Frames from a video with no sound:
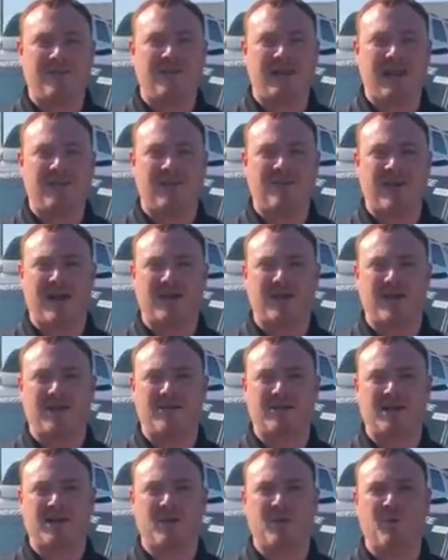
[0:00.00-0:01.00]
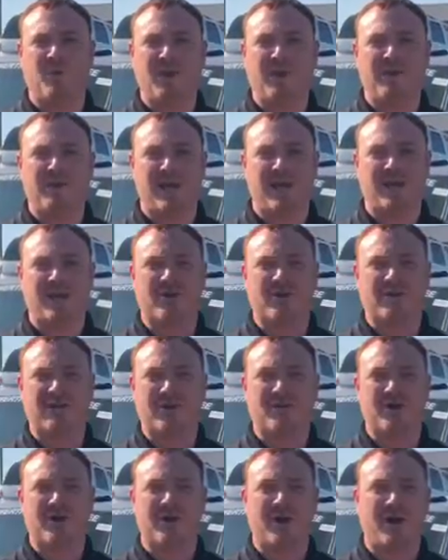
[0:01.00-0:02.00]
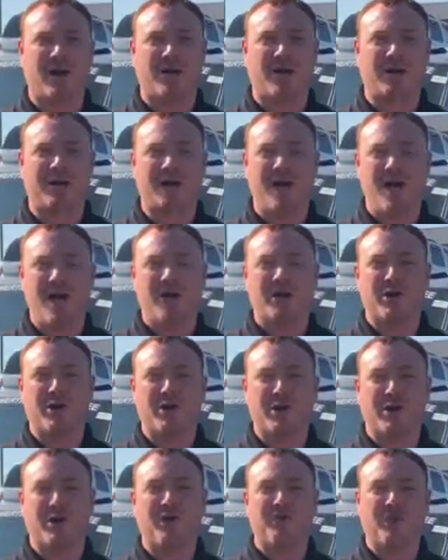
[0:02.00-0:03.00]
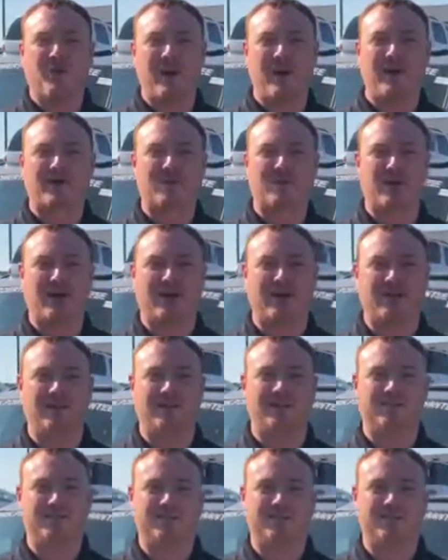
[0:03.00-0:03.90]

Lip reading: And David, if I can guarantee you one thing here at Tamron Honda, you're going to love the way you're treated.